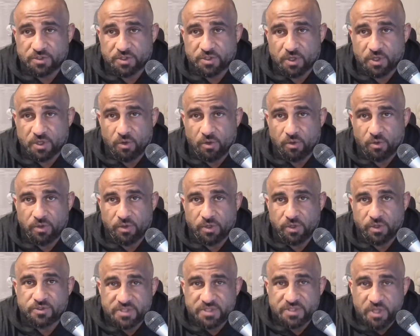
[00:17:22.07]
So
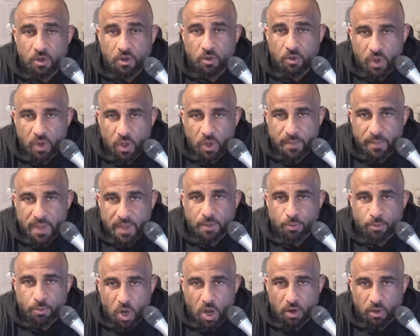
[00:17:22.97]
you still will
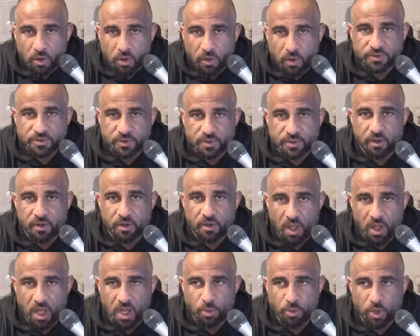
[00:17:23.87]
make progress without a
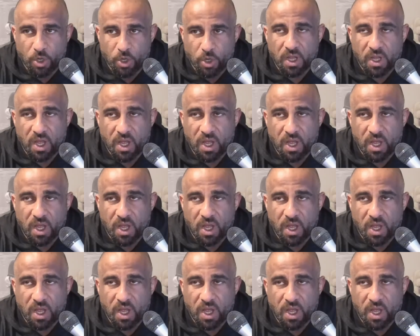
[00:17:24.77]
logbook.